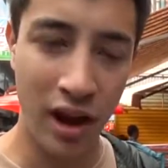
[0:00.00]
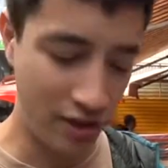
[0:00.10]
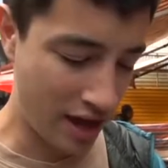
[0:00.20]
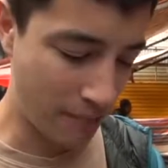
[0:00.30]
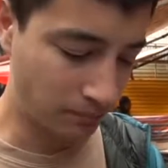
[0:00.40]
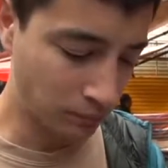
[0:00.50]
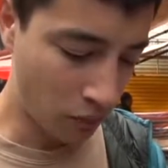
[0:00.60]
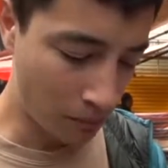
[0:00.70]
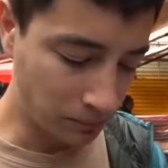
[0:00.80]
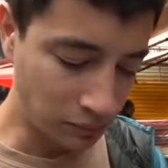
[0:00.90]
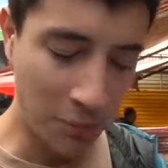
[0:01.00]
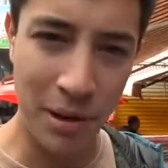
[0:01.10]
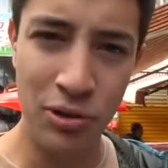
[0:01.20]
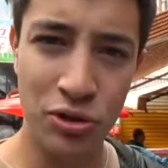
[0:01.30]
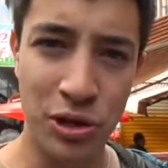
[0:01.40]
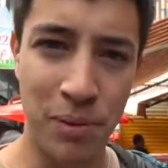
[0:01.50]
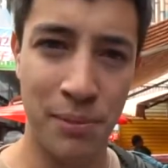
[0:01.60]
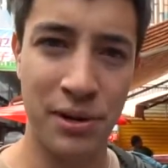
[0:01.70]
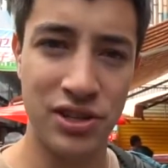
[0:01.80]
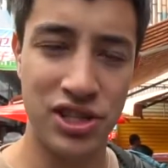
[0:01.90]
and then maybe those are
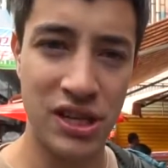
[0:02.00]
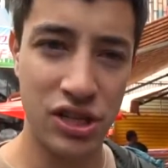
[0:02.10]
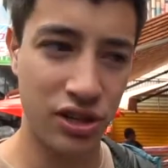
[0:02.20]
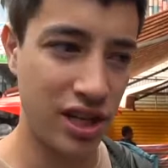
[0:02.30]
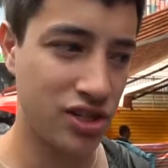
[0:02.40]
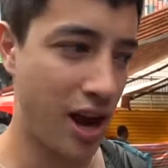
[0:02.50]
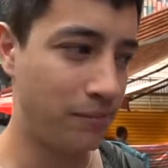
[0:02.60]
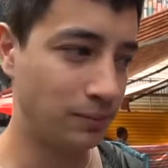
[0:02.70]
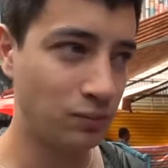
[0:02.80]
pumpkin seeds on the inside.